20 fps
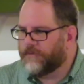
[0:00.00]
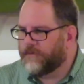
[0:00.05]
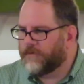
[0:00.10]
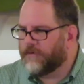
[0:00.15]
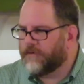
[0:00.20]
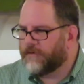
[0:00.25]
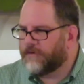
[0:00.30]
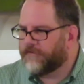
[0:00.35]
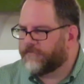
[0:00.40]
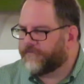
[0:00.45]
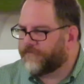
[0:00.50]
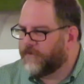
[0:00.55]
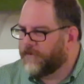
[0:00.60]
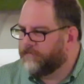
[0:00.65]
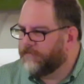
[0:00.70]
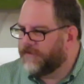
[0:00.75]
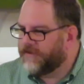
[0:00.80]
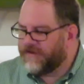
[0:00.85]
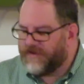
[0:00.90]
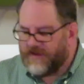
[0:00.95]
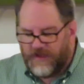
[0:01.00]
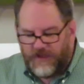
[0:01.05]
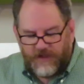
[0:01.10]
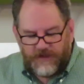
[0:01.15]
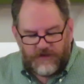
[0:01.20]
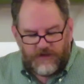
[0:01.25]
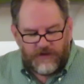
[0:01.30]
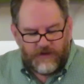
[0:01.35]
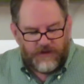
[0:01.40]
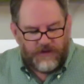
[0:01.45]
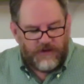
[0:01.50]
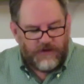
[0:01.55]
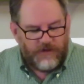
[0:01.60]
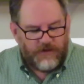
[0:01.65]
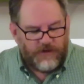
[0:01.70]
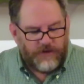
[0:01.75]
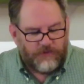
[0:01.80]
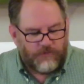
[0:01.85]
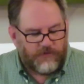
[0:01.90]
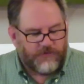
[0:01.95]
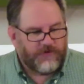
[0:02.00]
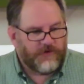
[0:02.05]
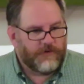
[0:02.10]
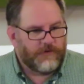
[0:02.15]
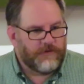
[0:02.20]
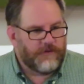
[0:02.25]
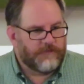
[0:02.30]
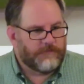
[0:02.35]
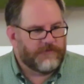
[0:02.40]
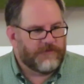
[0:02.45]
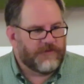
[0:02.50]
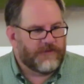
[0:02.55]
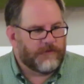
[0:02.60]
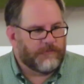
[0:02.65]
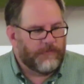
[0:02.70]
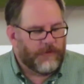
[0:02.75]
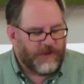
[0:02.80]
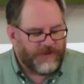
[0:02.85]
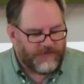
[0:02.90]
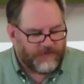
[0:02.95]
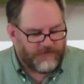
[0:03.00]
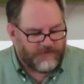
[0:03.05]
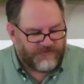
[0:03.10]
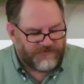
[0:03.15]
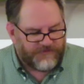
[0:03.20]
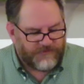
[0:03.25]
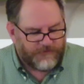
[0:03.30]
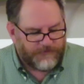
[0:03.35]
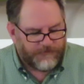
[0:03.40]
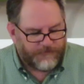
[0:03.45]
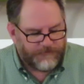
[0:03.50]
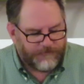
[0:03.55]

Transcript: from the dead and returned them to their mothers.